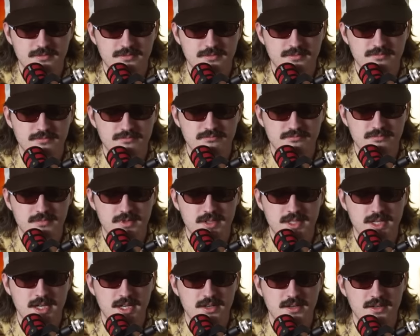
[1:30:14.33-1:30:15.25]

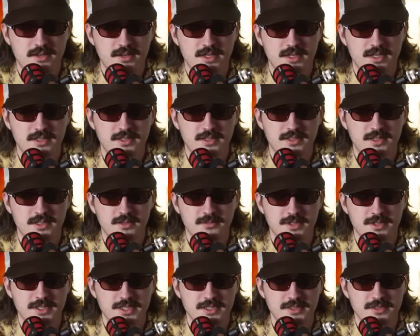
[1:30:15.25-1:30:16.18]
No, no,
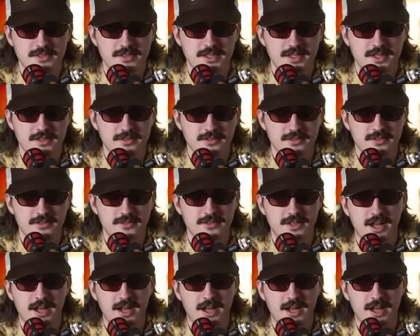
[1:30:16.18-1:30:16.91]
Blazing Saddles is kind of a